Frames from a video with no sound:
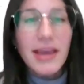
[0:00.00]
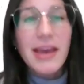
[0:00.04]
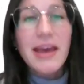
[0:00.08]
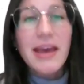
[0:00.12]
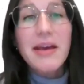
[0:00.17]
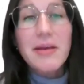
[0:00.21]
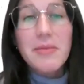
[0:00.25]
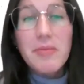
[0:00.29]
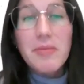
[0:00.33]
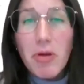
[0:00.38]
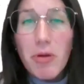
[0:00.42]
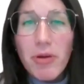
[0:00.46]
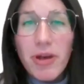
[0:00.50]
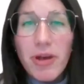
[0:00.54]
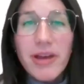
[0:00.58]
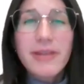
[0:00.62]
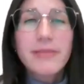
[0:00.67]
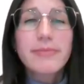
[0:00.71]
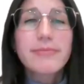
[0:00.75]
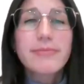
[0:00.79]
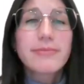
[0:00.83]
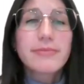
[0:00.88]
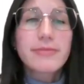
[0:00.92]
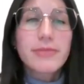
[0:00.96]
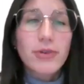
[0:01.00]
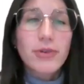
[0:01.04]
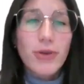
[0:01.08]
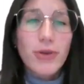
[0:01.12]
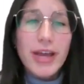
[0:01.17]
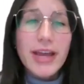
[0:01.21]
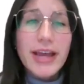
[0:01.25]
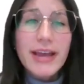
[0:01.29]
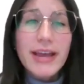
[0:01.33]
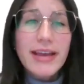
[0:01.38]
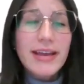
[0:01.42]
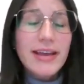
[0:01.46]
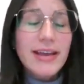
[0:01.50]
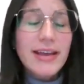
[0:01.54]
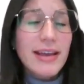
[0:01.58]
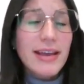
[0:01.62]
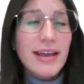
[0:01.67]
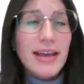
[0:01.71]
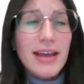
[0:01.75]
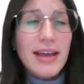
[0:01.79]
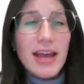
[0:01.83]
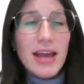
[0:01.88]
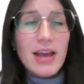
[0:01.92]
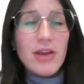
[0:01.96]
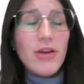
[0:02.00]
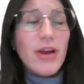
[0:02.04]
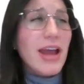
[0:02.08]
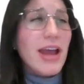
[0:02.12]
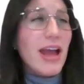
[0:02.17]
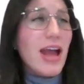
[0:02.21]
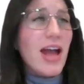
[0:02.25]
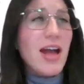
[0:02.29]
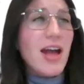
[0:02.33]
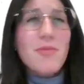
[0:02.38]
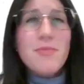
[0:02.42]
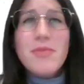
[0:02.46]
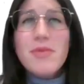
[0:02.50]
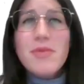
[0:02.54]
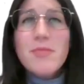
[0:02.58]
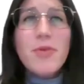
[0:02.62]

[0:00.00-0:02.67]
Yeah, okay, great. Great.